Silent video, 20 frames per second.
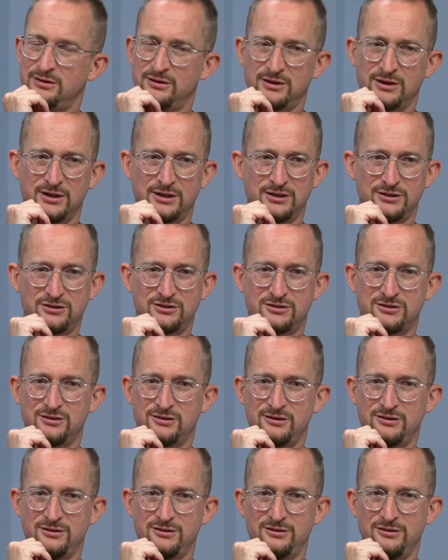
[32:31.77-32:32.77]
And as
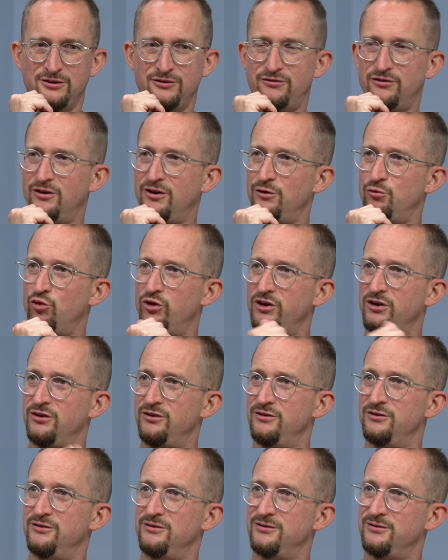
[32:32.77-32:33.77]
you find when
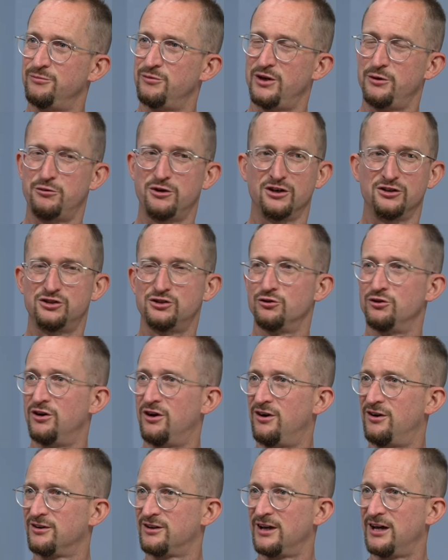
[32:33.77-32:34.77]
you maybe go to an
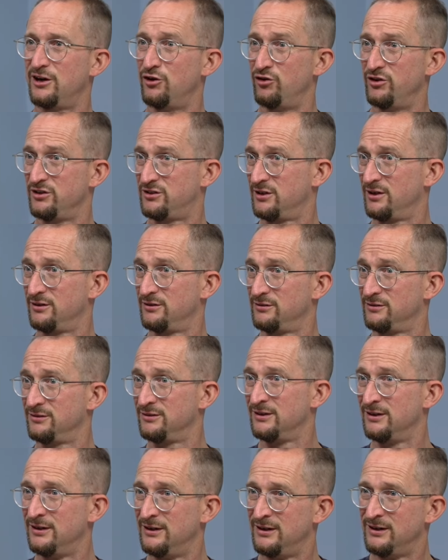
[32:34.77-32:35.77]
art gallery, so
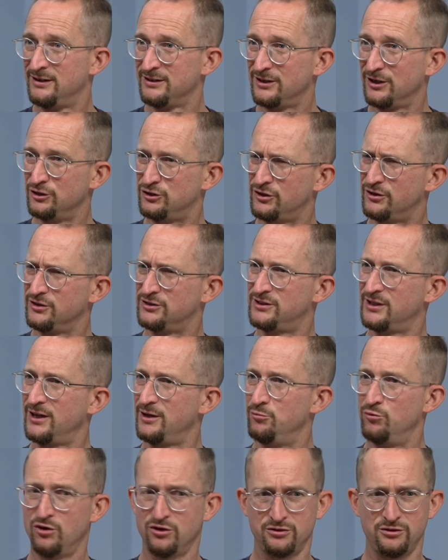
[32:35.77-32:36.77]
go to the
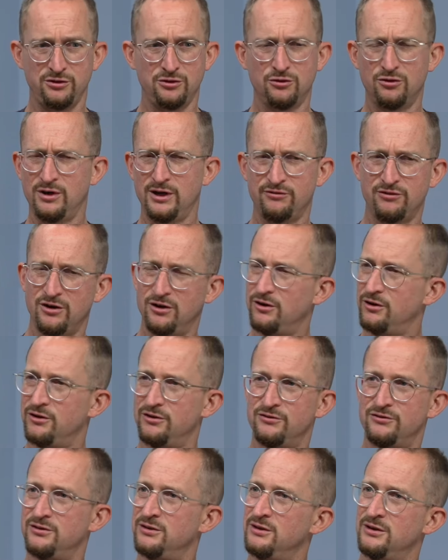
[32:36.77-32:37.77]
Tate Modern, you'll have a lot
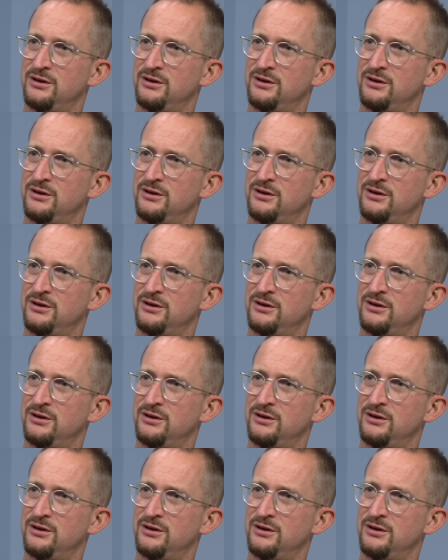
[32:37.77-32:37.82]
of